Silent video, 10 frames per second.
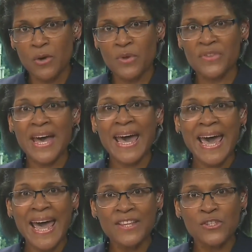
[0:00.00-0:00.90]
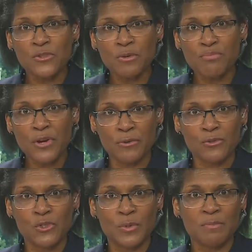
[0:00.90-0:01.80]
with a hands-on
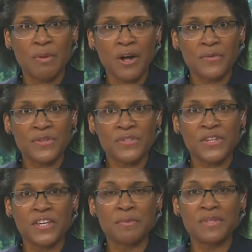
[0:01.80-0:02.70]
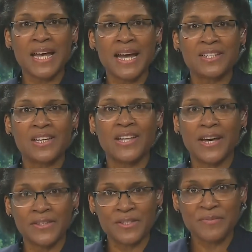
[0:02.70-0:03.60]
approach to its partners, teams and
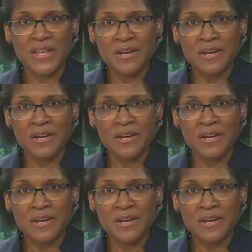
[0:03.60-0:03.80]
clients.